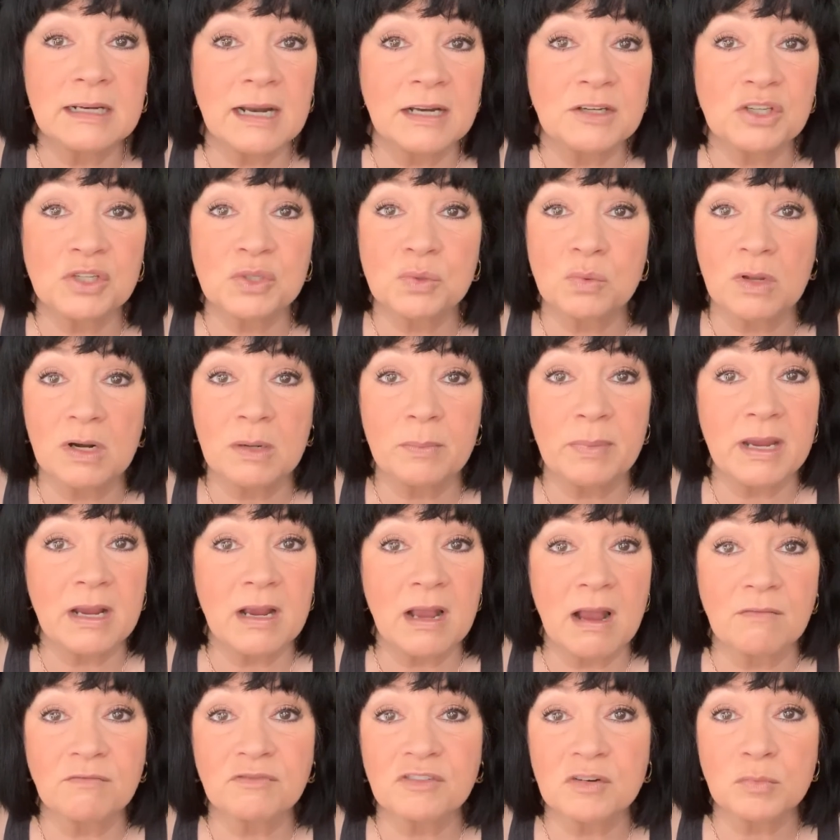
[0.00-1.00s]
and I just want to be
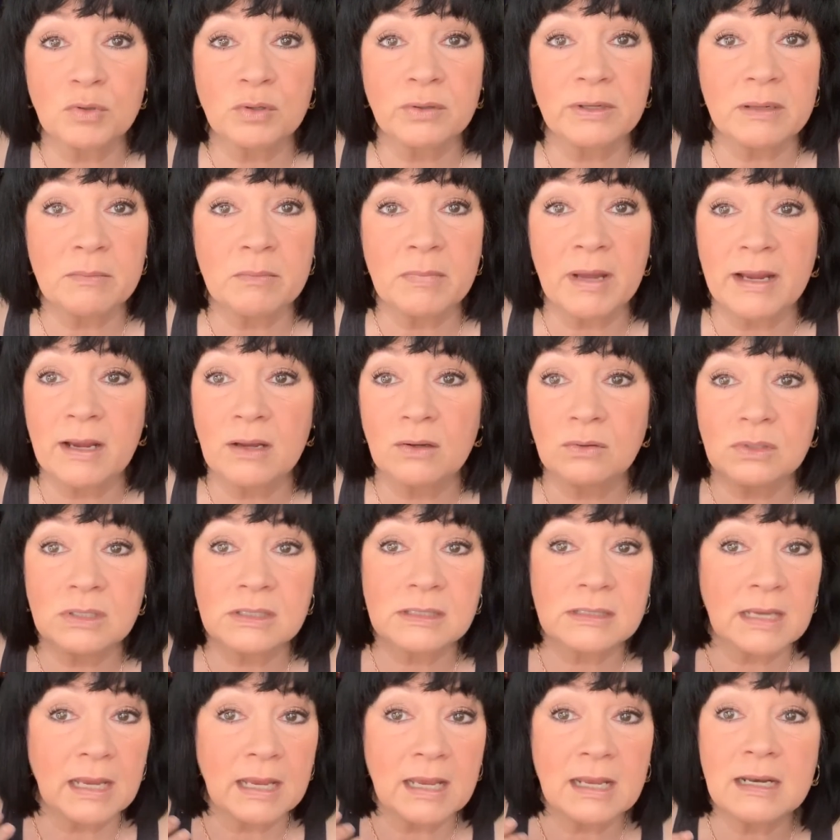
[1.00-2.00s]
comfortable in my
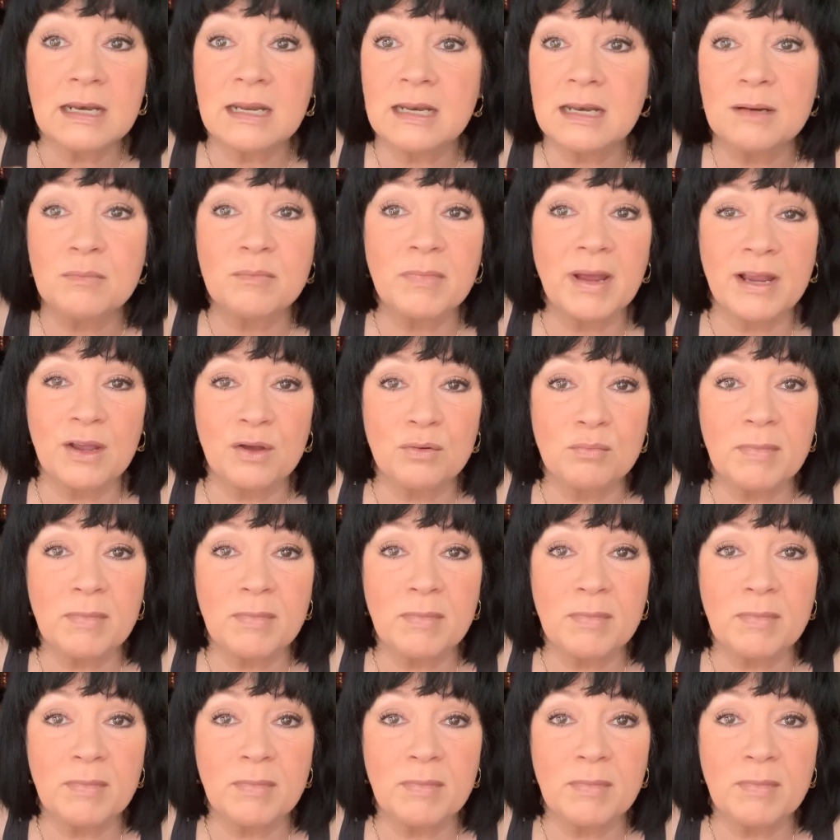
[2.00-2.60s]
own skin and in my